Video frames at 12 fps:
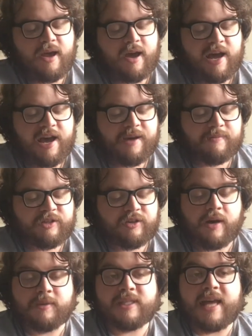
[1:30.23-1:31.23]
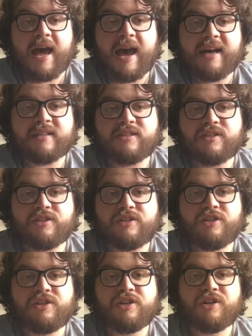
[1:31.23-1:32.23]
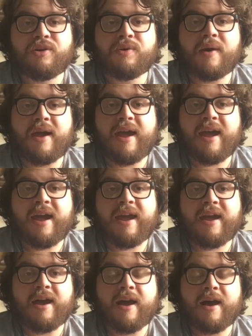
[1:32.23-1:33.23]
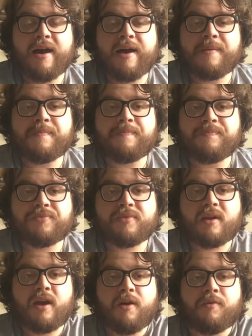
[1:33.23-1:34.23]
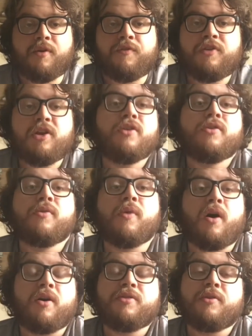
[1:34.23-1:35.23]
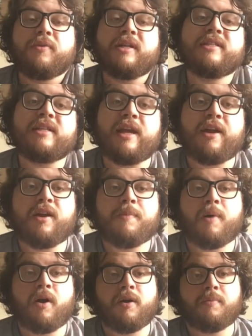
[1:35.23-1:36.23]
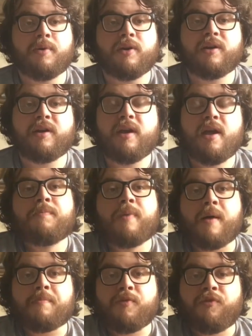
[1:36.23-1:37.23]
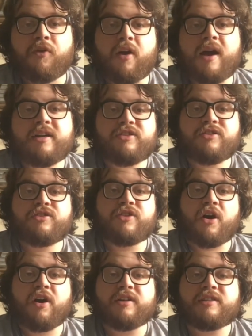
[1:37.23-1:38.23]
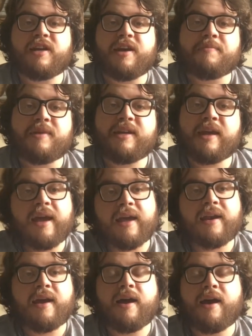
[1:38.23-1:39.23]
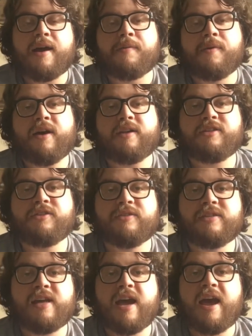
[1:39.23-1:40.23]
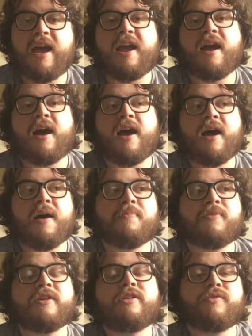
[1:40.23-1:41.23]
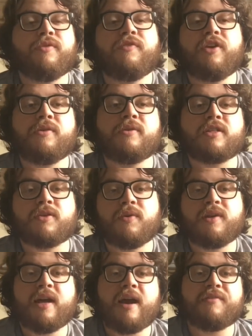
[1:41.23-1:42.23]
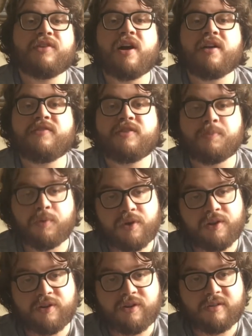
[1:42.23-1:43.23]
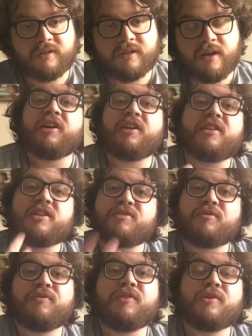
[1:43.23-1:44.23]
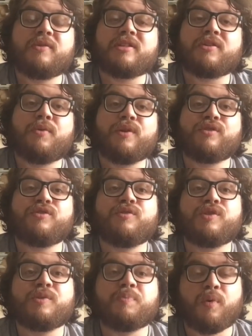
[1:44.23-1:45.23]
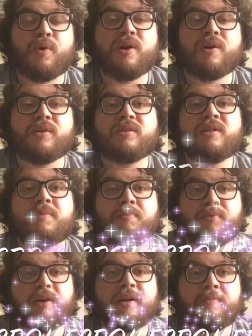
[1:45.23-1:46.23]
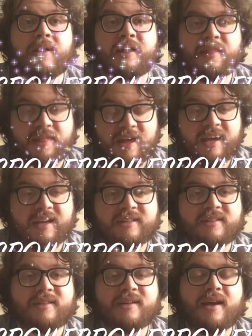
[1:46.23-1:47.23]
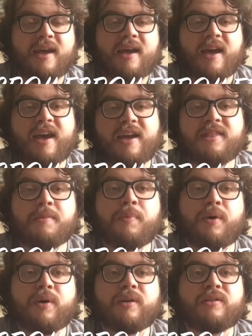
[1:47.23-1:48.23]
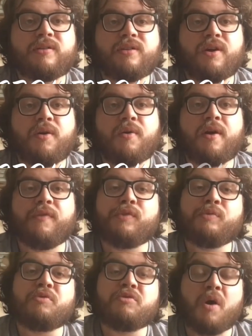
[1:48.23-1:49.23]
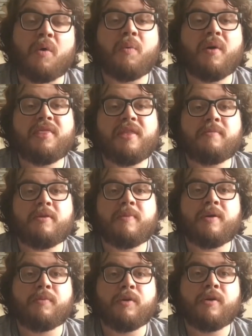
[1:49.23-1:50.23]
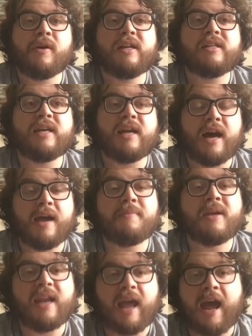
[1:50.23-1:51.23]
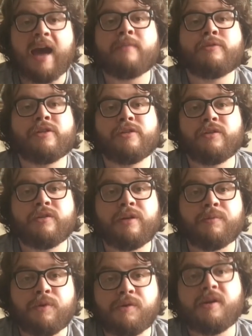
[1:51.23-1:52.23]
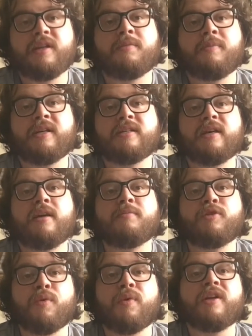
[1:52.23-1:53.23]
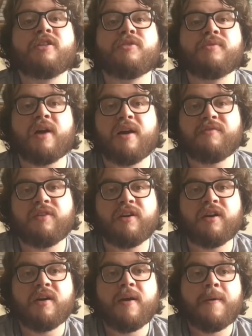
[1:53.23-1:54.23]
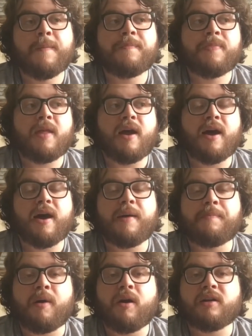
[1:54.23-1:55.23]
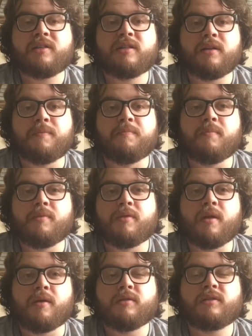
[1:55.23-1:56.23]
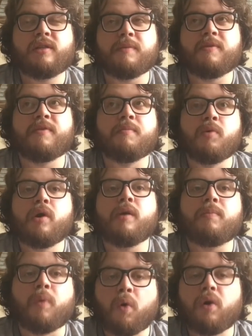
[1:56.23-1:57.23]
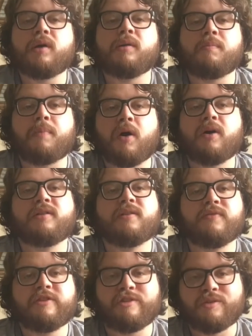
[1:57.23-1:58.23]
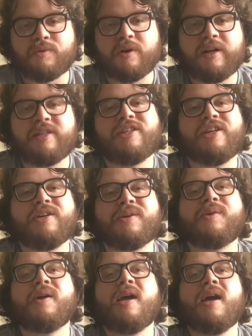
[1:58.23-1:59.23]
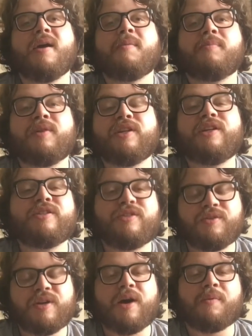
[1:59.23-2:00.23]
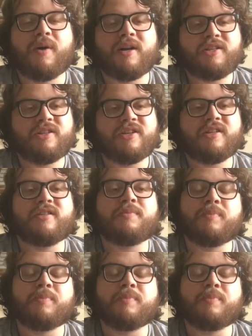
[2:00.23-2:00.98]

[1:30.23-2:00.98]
Um, so I was asked to do a um, a review on the recent Harry Potter book. But before I start and begin, I want to say um, this review is going to have a lot of spoilers. This review is going to spoil some pretty big things in the book, so if you don't want them to be ruined, and I mean absolutely ruined, because I'm going to cover uh, parts, um, some of the more important parts of the story to you please do not watch this.